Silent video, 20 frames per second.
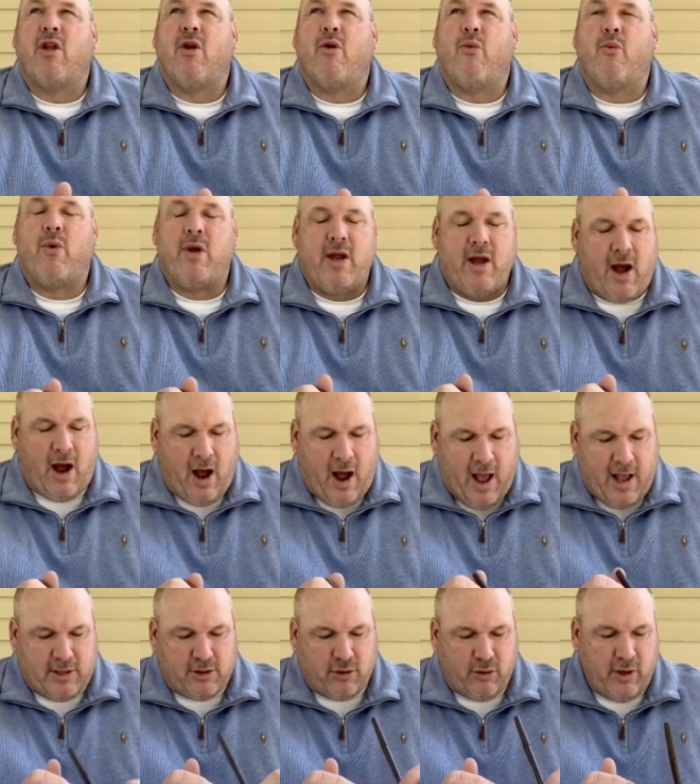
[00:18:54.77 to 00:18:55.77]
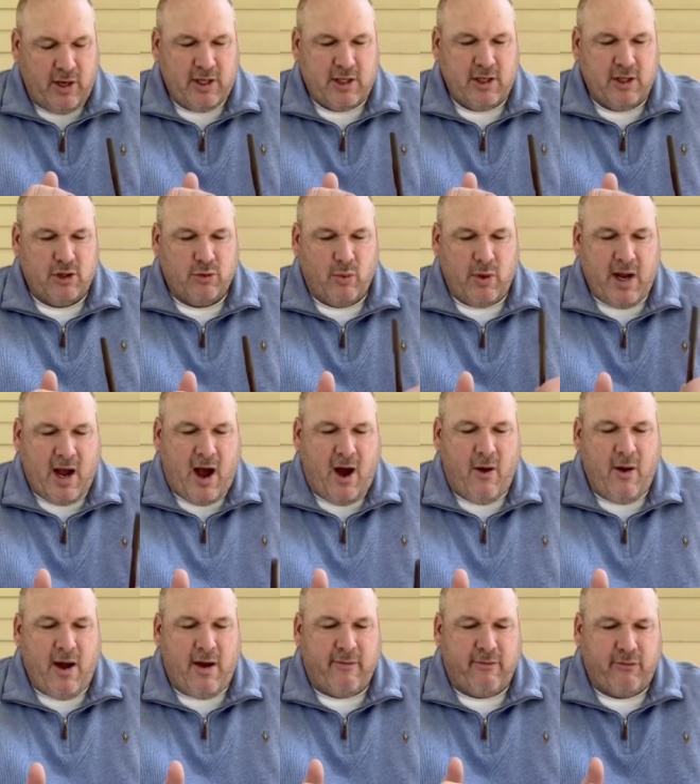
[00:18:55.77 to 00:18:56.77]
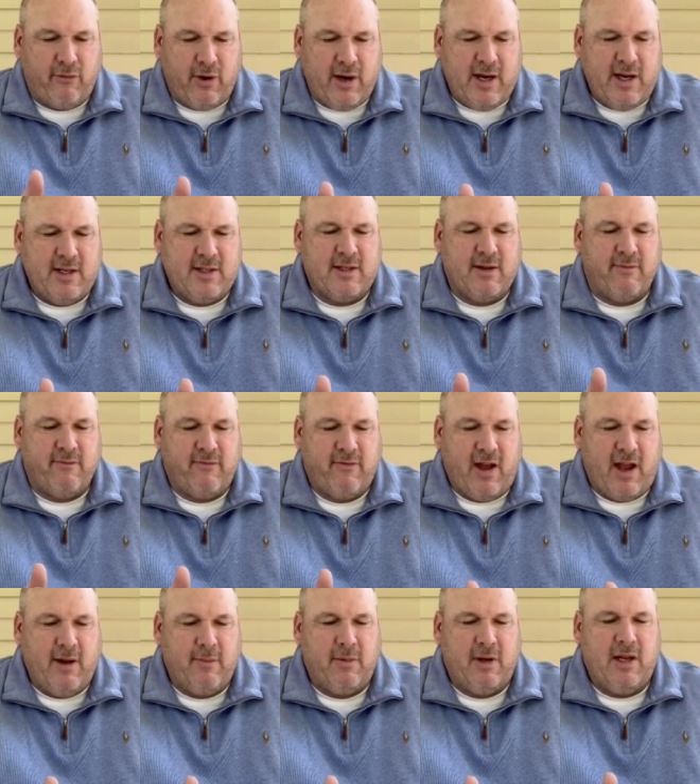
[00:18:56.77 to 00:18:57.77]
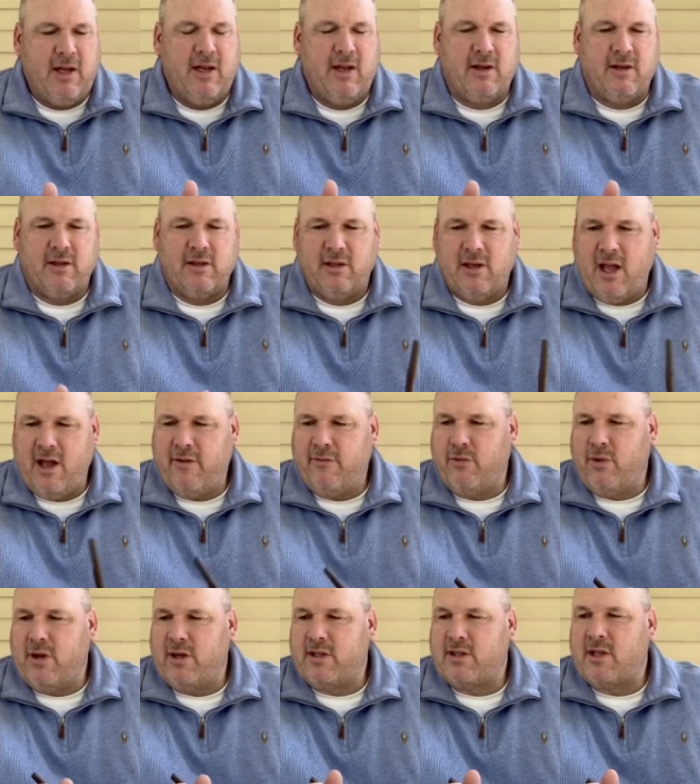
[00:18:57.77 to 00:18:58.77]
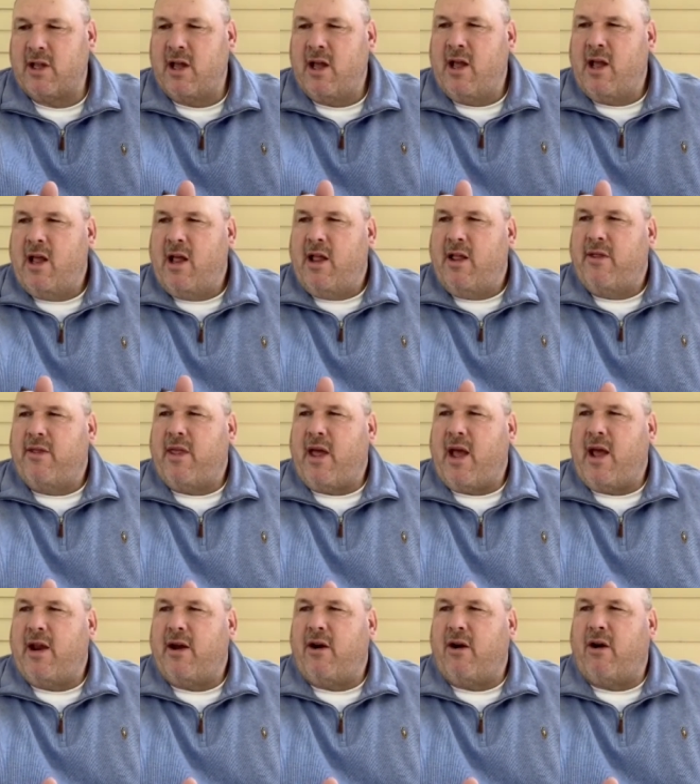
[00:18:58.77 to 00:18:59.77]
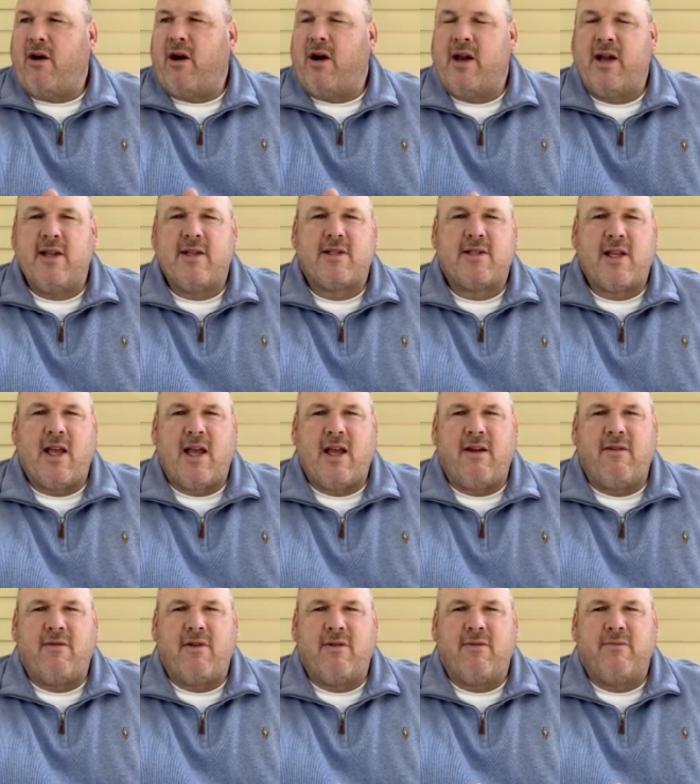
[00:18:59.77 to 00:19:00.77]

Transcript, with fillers: We as Christians we all have friends and family and loved ones that are unsaved.